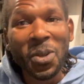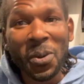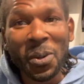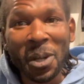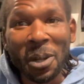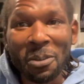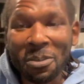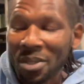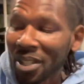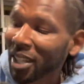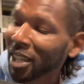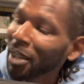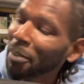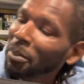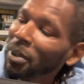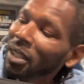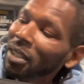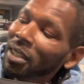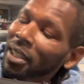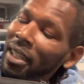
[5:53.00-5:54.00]
what I'm saying?
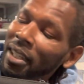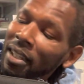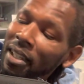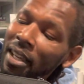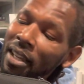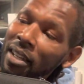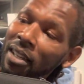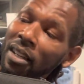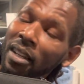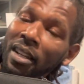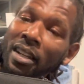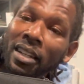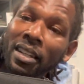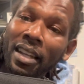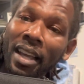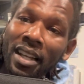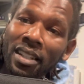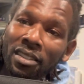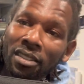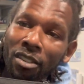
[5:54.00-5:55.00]
But look at that.
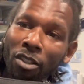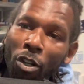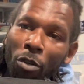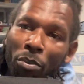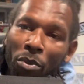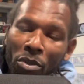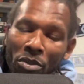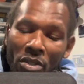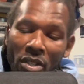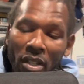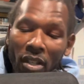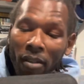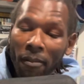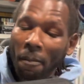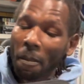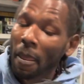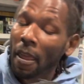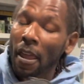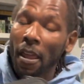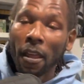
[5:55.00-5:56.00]
Nice GoPro 10.
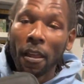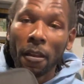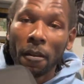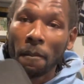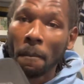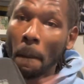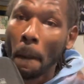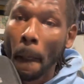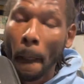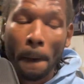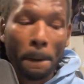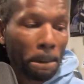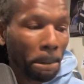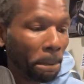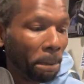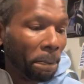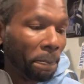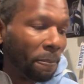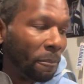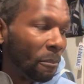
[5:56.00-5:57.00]
And
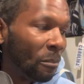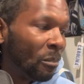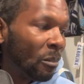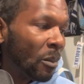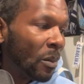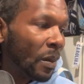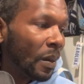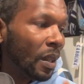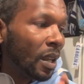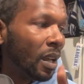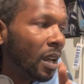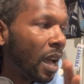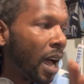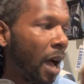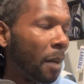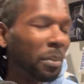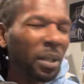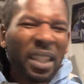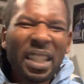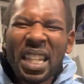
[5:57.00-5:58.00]
I
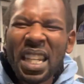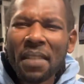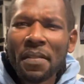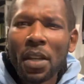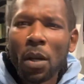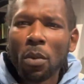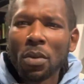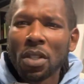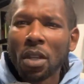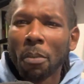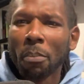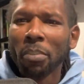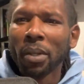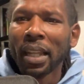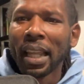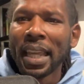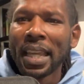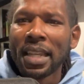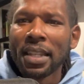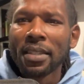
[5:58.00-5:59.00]
believe there was
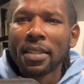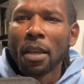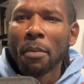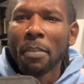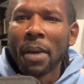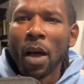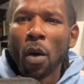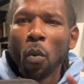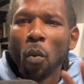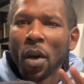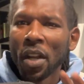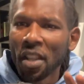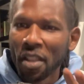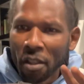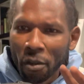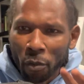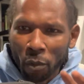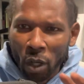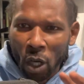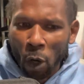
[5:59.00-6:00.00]
complaints about one of
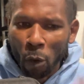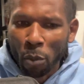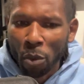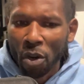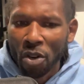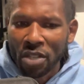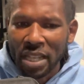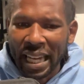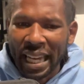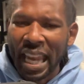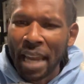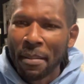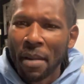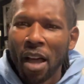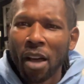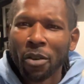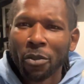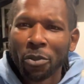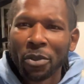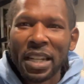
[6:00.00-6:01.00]
the GoPros that came
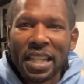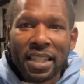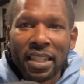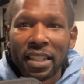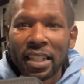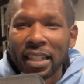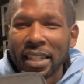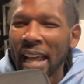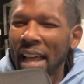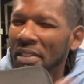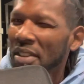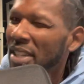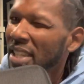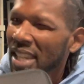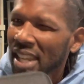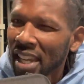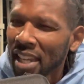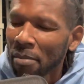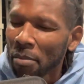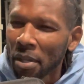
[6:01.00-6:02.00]
out recently. Not the
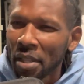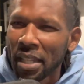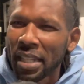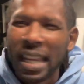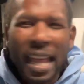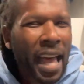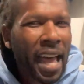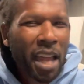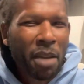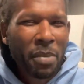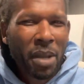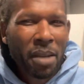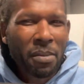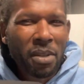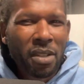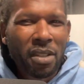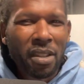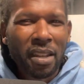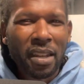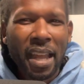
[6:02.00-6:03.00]
10, but the 9
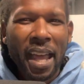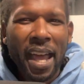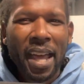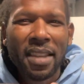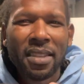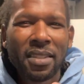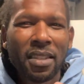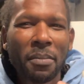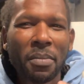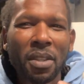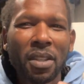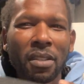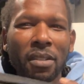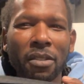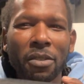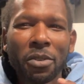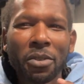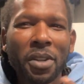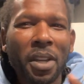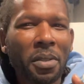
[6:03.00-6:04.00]
maybe. The 9 something
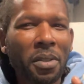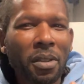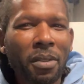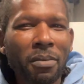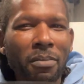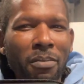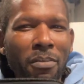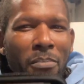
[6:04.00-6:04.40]
or nothing.